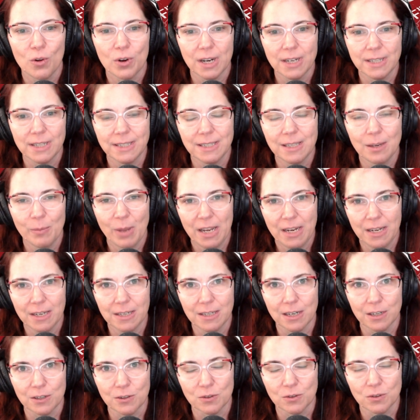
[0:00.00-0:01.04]
on
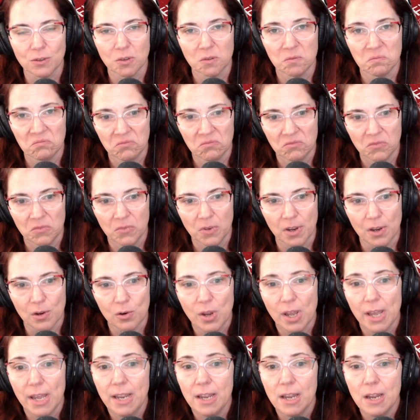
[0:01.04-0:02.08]
semiconductors,
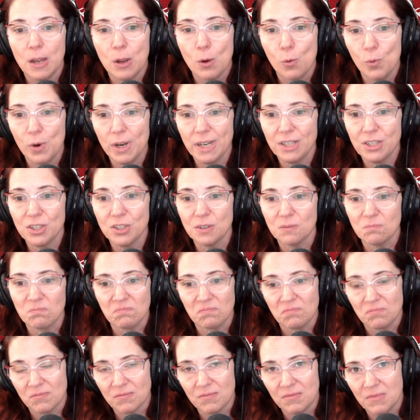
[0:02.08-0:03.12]
okay? Which,
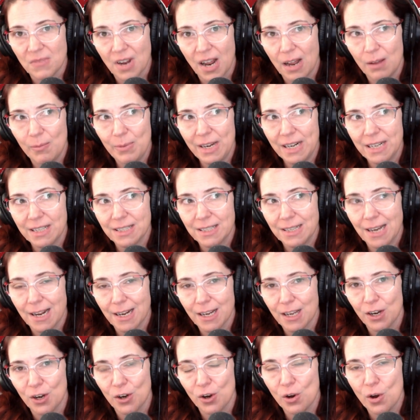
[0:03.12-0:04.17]
I mean, it's not
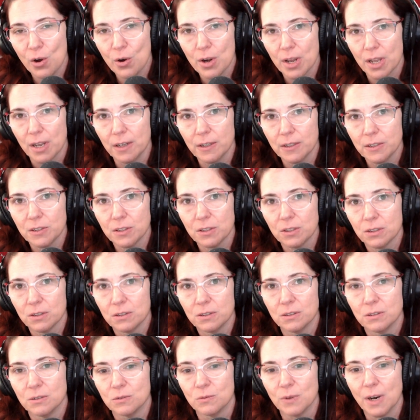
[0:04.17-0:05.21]
going to hurt us,
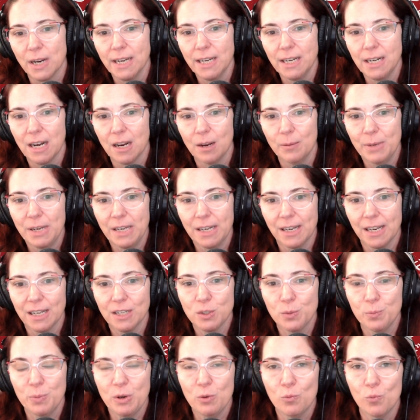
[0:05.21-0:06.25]
right? I mean,
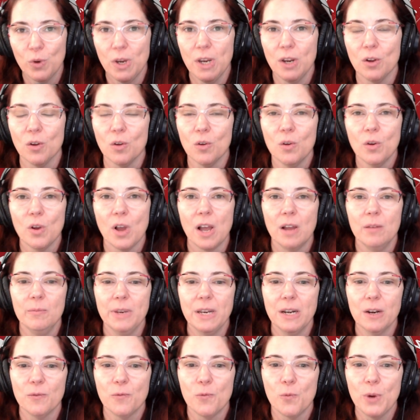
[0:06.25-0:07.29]
let's be real. I
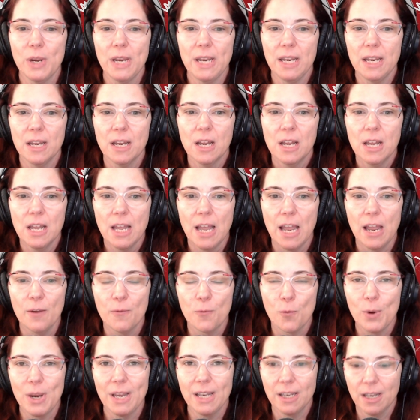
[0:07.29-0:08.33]
mean, if we
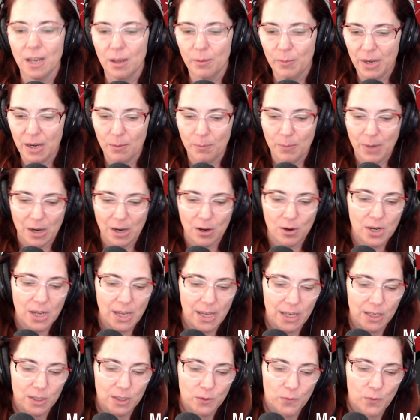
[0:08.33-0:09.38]
limit
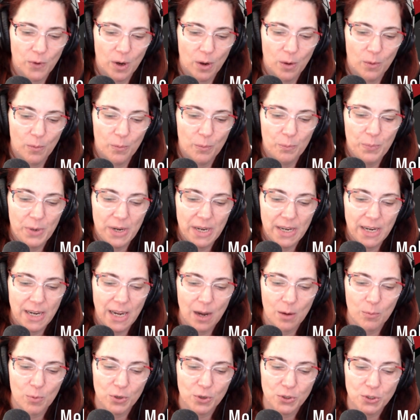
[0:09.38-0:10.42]
Americans from being
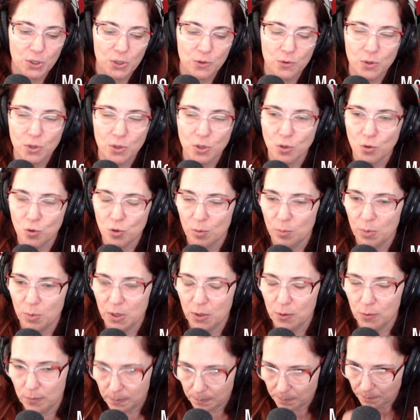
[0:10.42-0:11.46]
able to
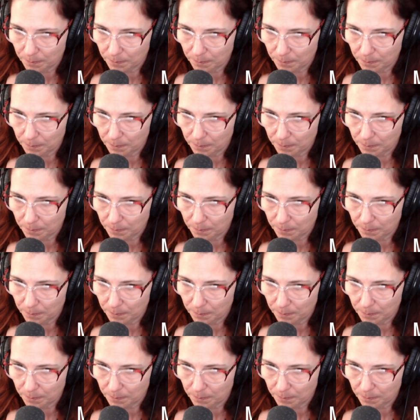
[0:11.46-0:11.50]
contribute